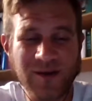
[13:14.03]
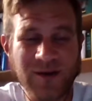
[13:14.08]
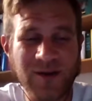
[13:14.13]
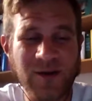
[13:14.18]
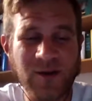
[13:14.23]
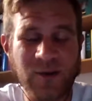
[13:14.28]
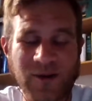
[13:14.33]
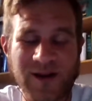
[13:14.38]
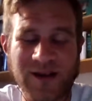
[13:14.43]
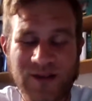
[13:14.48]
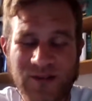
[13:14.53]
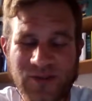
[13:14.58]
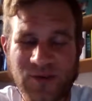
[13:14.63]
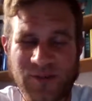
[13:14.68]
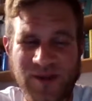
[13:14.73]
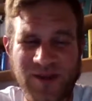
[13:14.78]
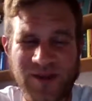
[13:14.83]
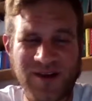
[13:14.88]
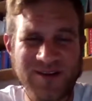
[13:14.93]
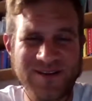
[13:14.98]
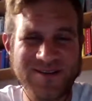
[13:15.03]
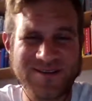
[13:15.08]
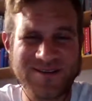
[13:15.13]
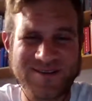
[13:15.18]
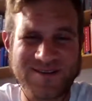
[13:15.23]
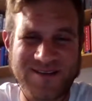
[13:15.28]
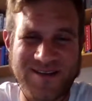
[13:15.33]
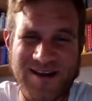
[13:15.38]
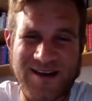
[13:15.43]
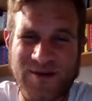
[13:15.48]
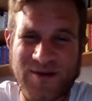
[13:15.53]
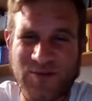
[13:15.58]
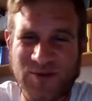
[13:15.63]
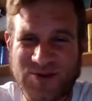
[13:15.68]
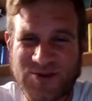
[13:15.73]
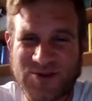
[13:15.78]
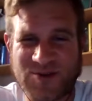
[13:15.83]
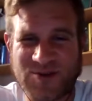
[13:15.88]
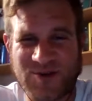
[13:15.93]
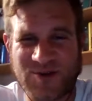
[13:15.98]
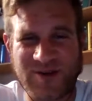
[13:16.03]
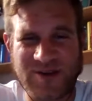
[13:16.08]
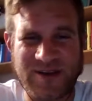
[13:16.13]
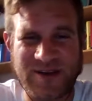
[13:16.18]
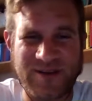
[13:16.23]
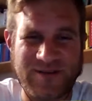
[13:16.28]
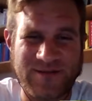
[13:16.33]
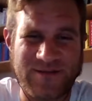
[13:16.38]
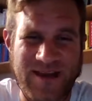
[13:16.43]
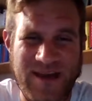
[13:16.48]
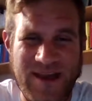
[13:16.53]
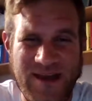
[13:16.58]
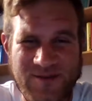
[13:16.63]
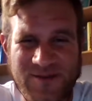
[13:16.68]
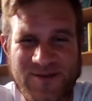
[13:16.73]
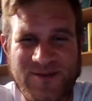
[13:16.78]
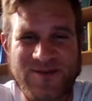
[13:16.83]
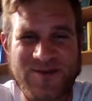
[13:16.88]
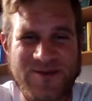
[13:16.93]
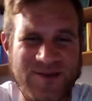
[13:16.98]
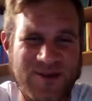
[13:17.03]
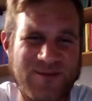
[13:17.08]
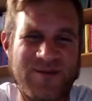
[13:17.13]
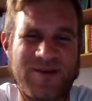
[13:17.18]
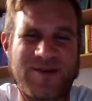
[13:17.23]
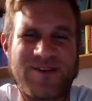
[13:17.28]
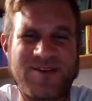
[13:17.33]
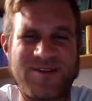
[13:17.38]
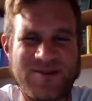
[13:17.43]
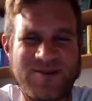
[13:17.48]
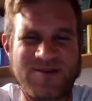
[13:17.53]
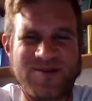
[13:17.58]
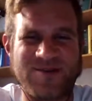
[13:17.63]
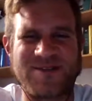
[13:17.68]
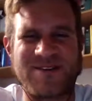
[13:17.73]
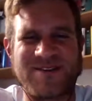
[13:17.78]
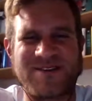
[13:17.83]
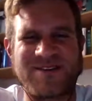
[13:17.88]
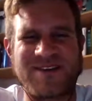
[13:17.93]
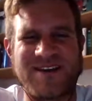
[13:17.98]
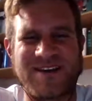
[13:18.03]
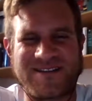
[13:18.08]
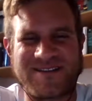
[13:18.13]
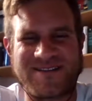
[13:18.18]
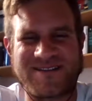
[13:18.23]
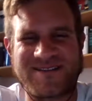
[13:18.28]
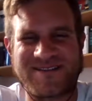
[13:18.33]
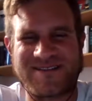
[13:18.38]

Well, to be honest, I'm not sure if ever somebody used it yet.